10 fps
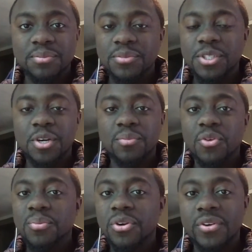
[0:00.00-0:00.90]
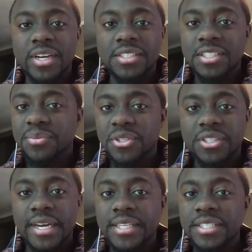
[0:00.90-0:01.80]
more progressions, more
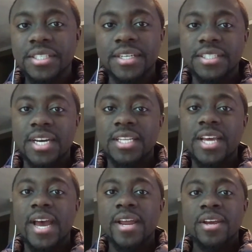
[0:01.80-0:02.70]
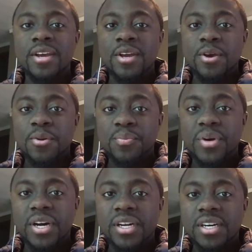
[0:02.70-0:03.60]
changes, things like that.
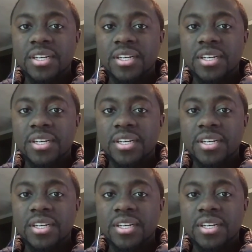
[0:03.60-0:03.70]
But